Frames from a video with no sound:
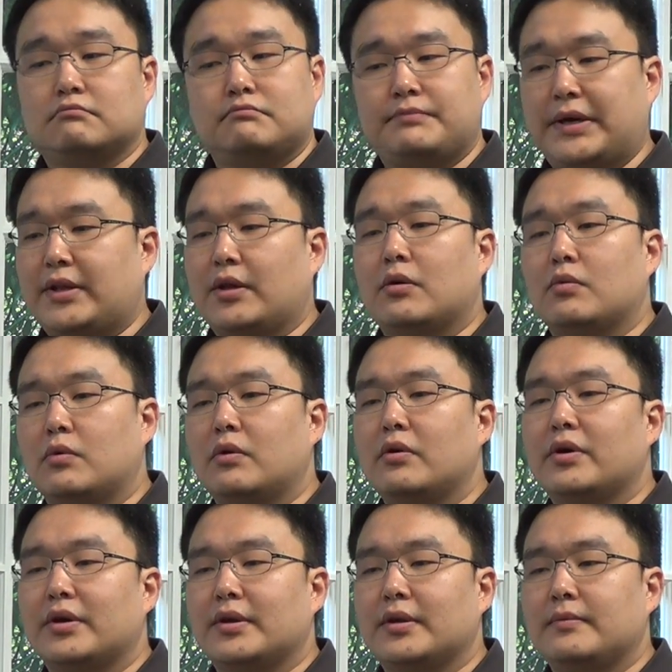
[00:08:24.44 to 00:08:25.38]
the
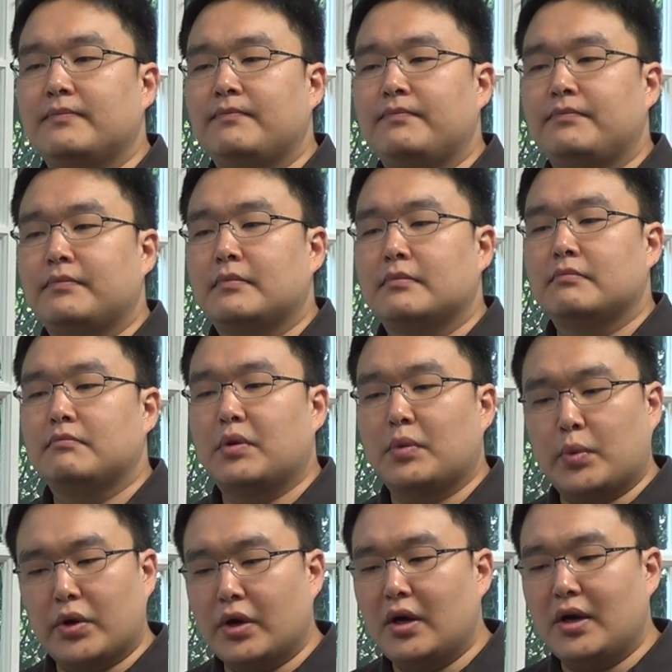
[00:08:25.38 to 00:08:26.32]
award, but
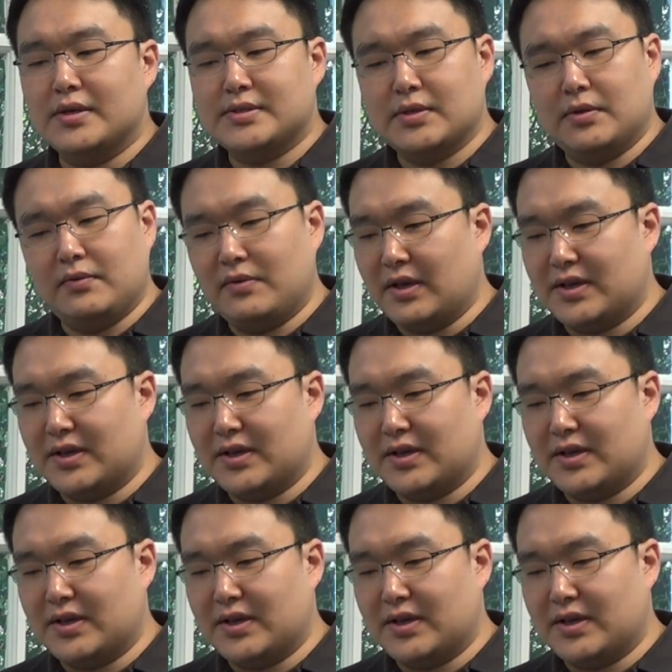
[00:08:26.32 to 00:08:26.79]
we're also